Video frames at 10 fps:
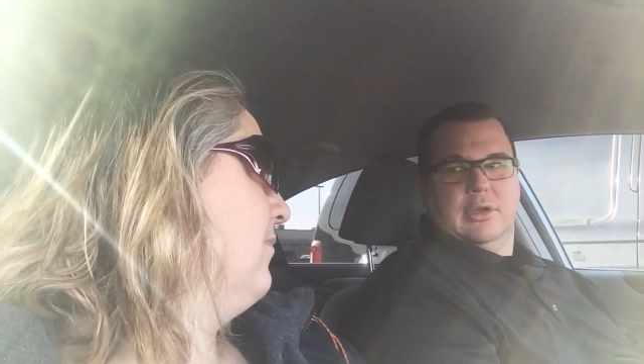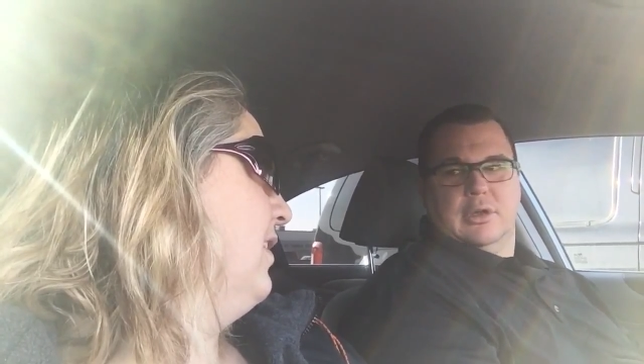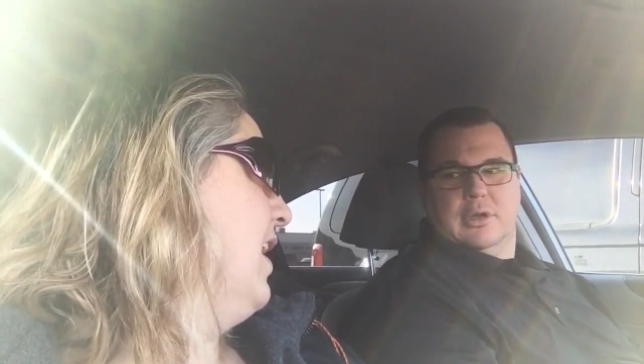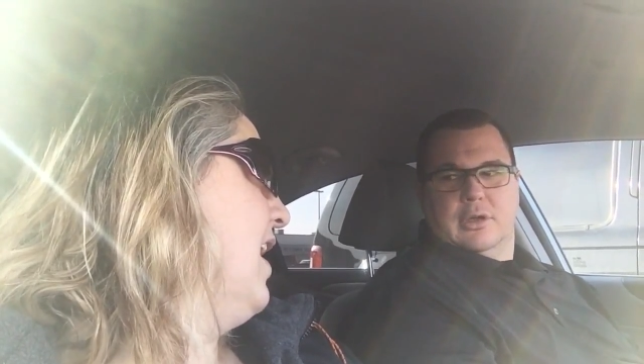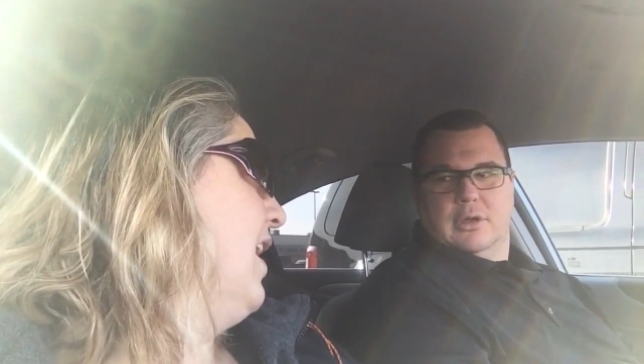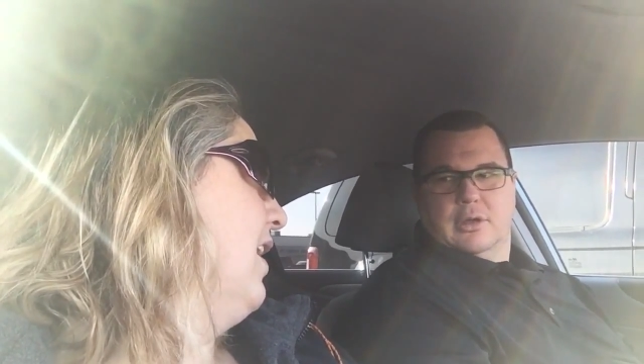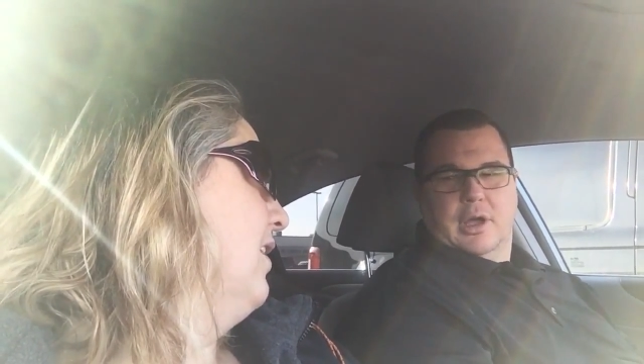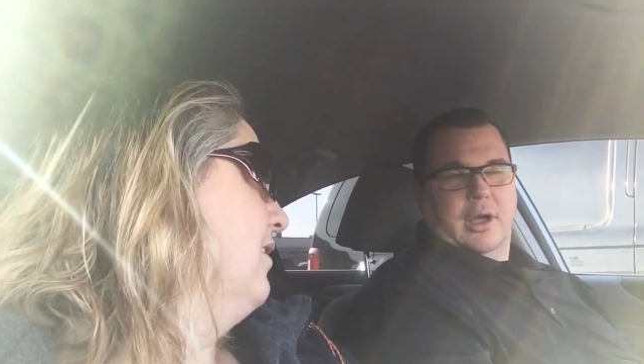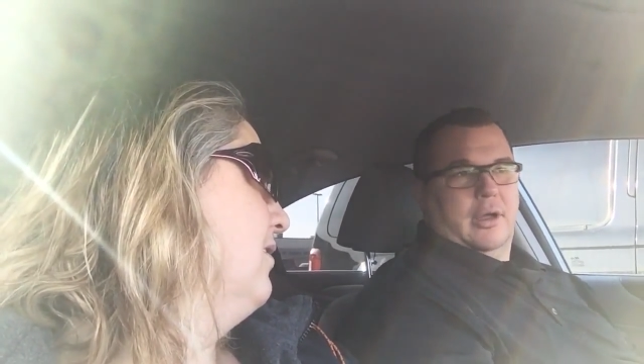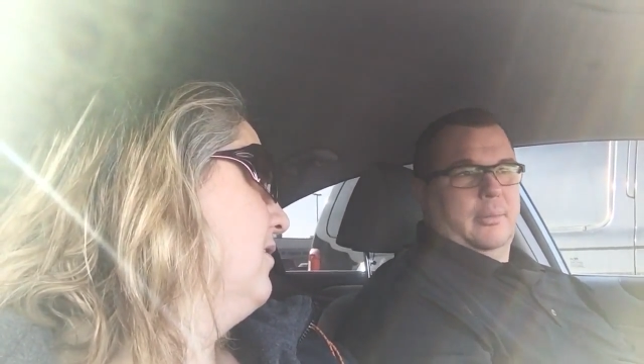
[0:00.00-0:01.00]
Yeah.
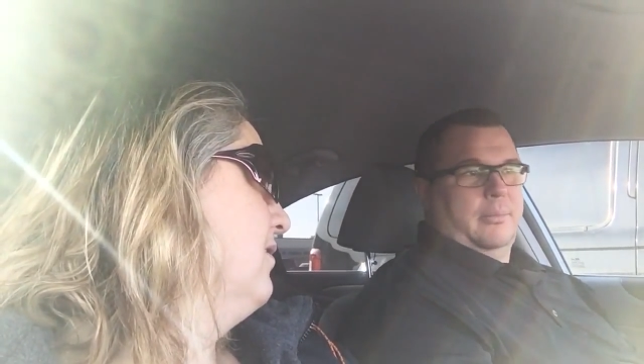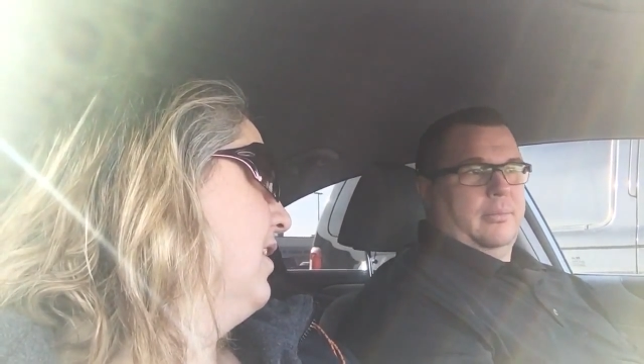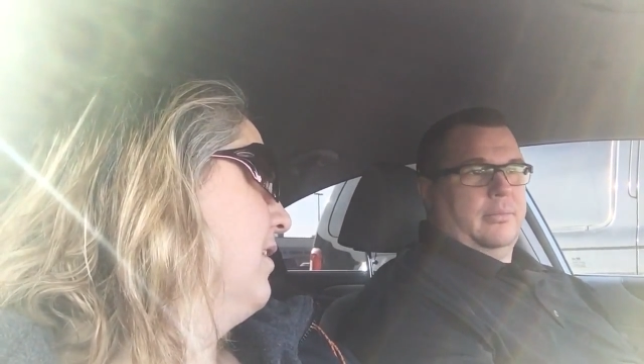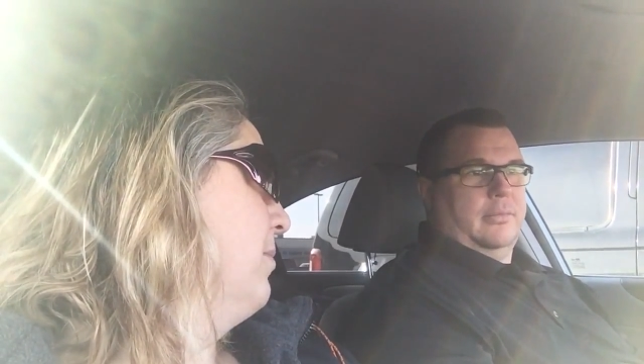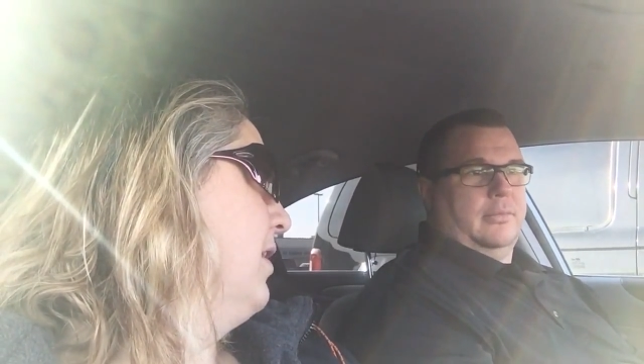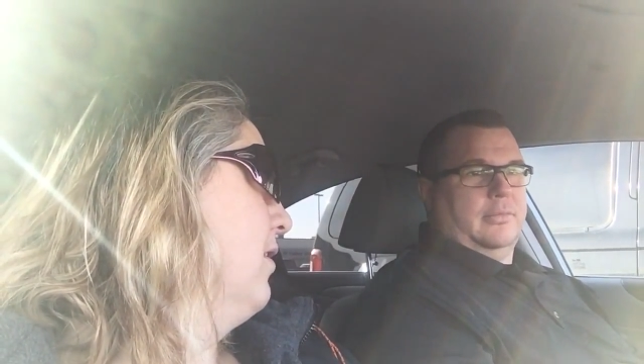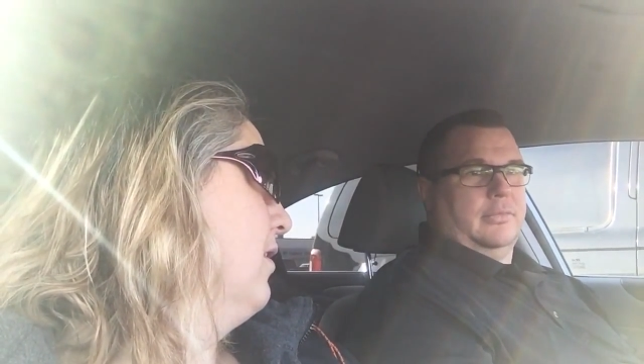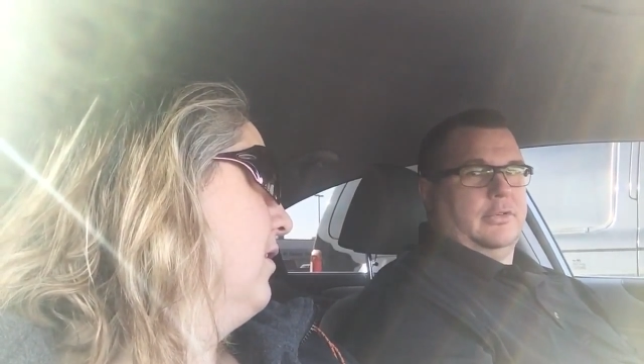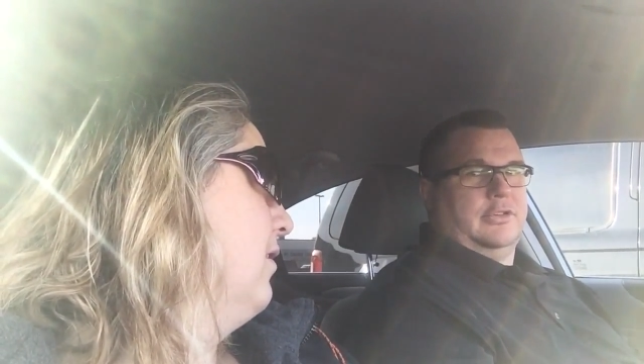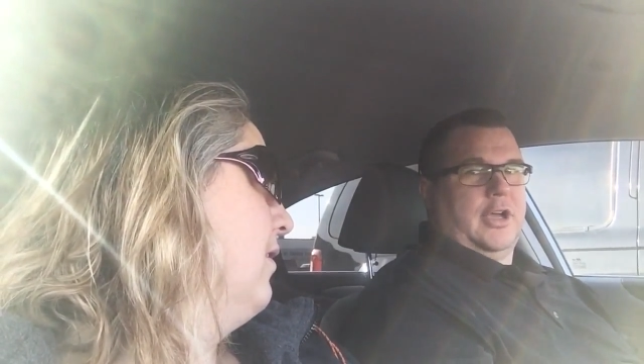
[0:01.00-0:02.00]
Um, that'd be good.